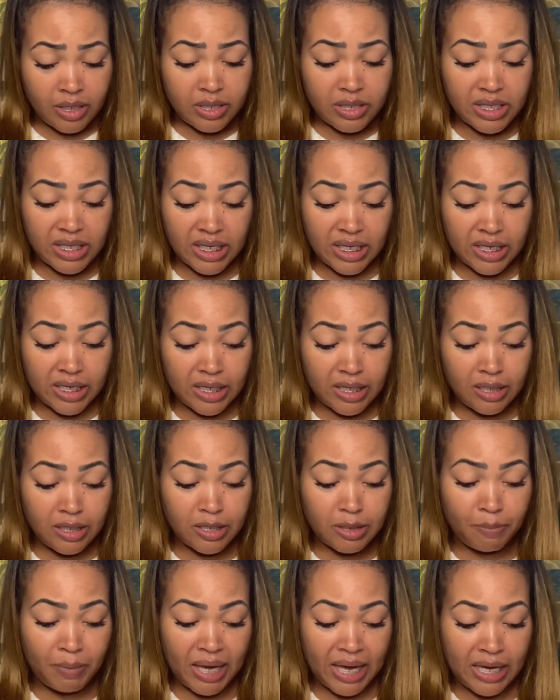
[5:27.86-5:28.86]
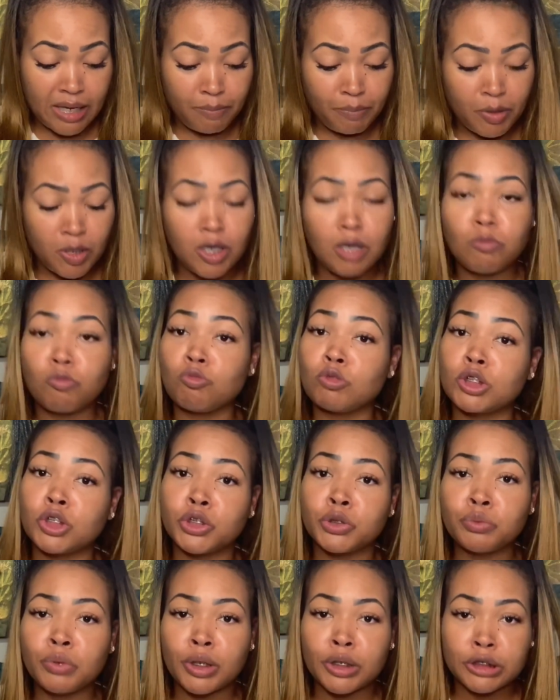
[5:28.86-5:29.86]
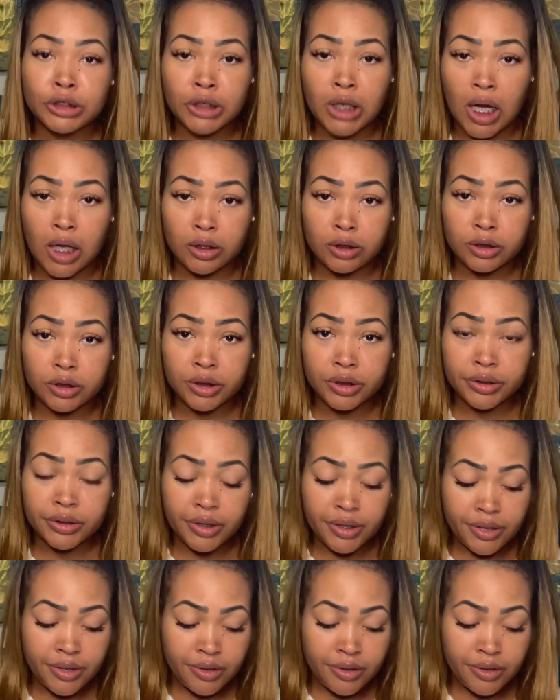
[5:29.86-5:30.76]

Then the pain pump was $200.